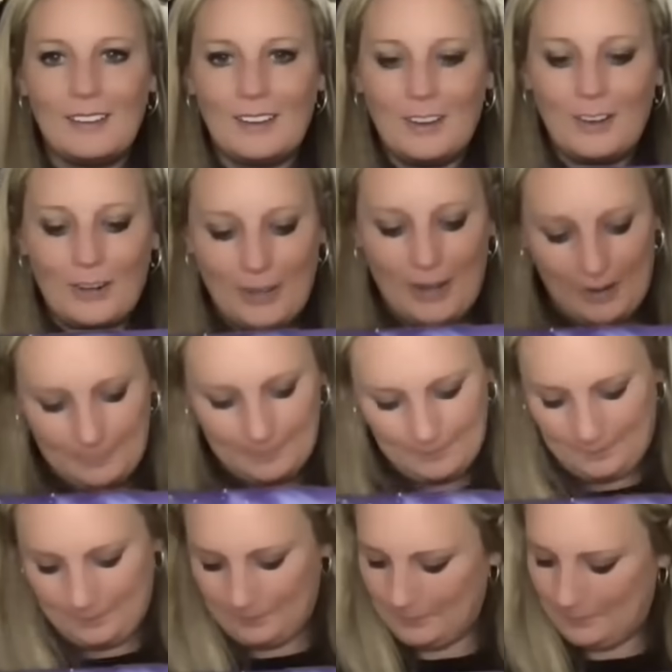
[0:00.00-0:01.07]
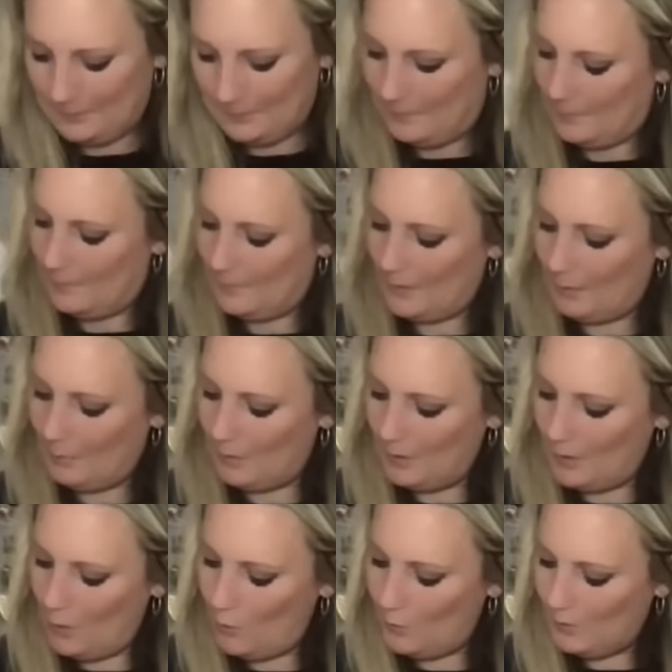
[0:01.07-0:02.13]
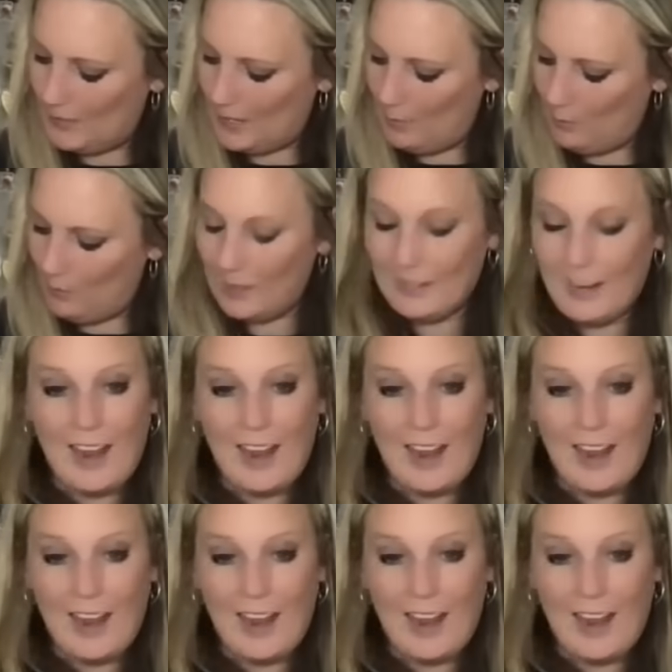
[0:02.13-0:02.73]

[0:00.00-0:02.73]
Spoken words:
All right. I'm going to open day one.